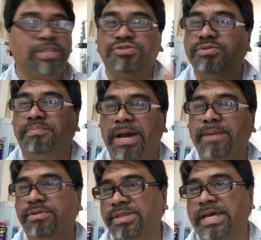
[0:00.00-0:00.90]

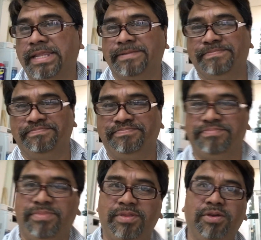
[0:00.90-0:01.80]
survive on that,
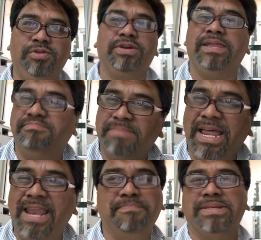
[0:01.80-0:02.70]
or you can
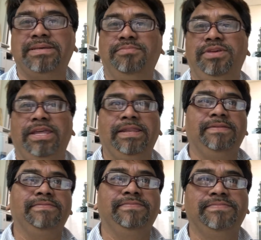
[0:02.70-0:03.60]
malalampasan mo yan.
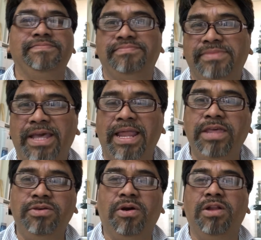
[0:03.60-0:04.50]

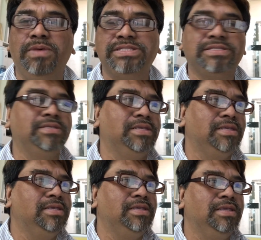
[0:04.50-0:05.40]
That you always
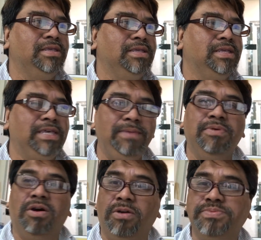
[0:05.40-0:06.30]

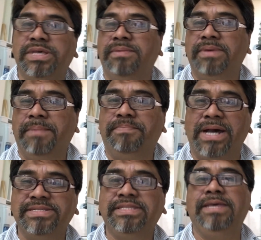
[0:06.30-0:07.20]
give hopes and
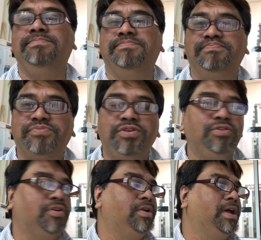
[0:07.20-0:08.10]
positive to
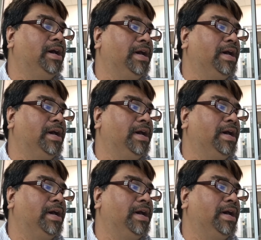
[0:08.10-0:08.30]
your